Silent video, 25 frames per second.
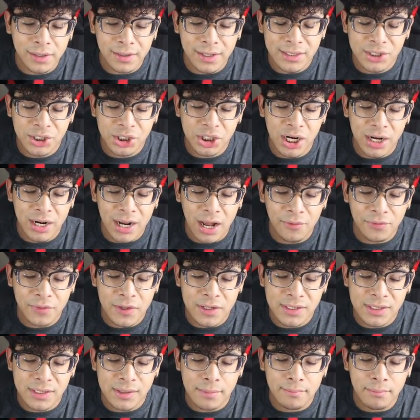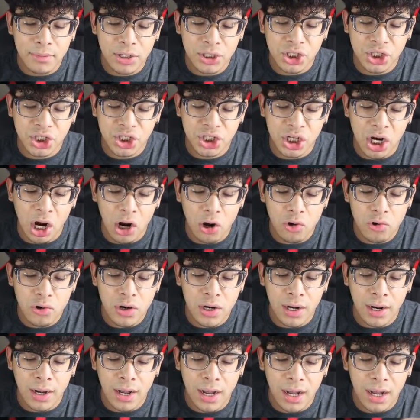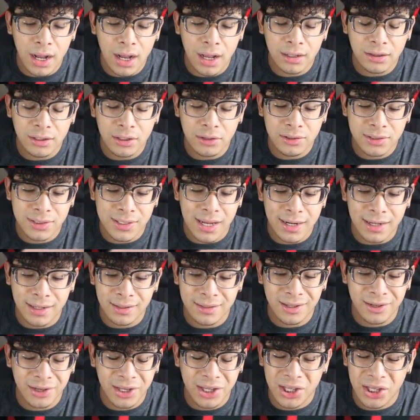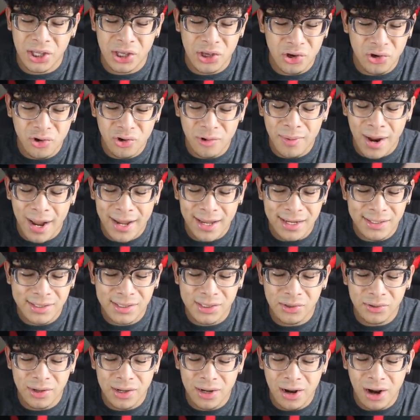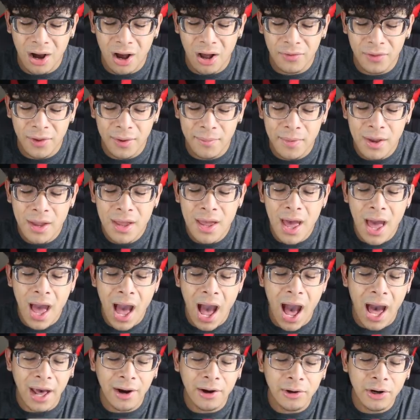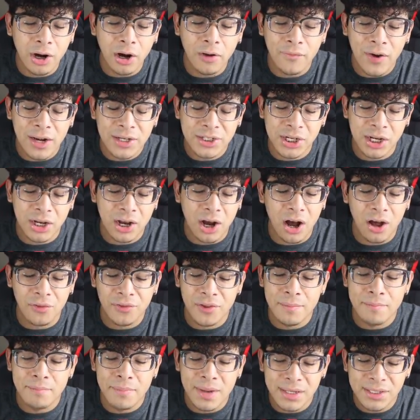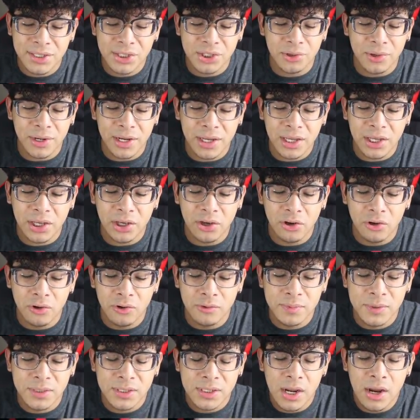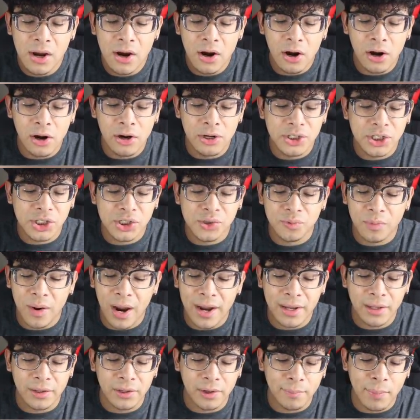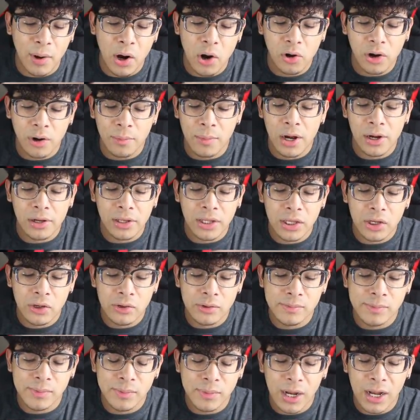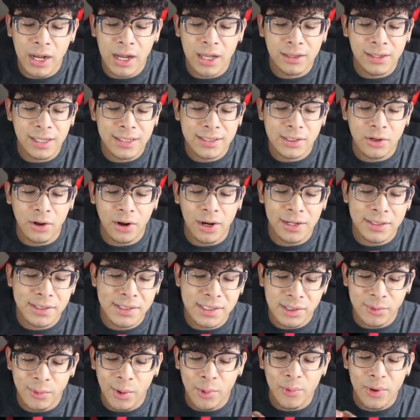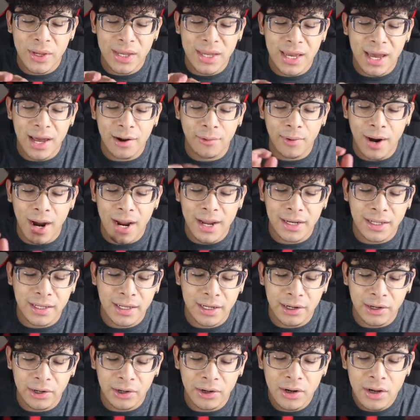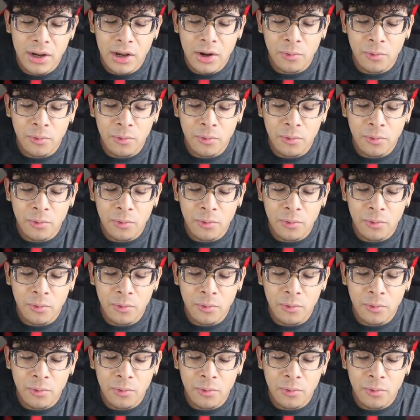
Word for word: Let's check out this Machoke, uh, looks like a little cube, I guess you can call them. I don't know if I should call them mystery cubes or just regular Pokemon cubes. Uh, let's go ahead and see what we get right here.